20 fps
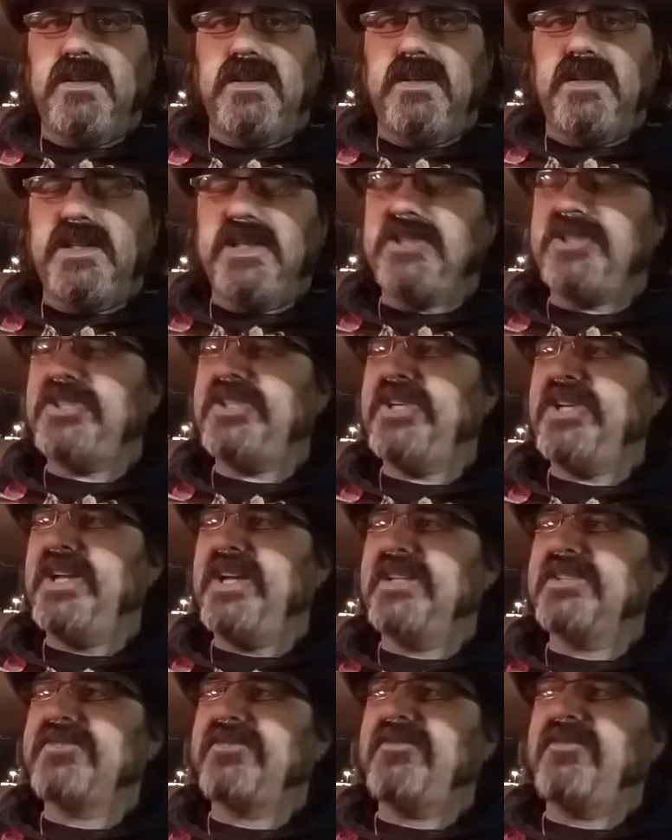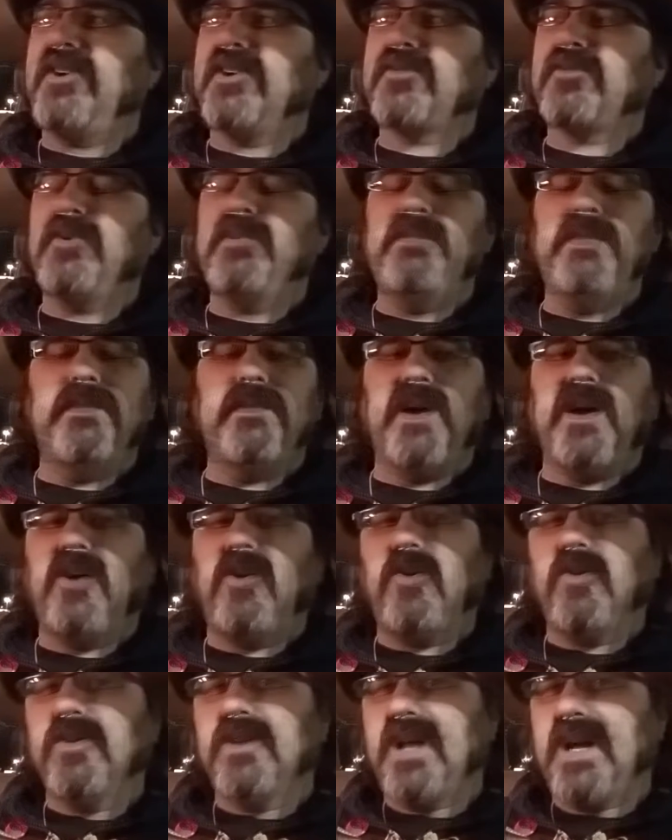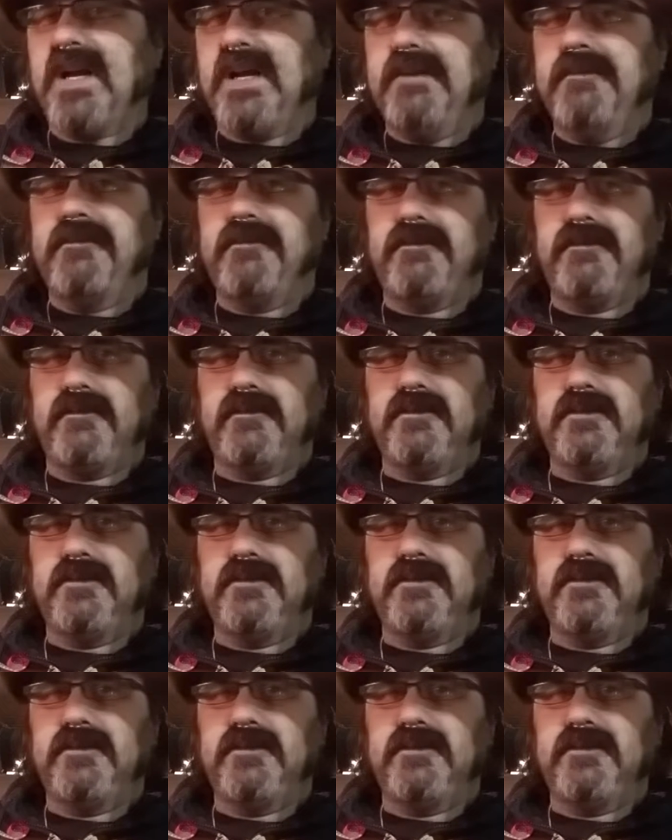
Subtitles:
This shit has fucked with me my whole life.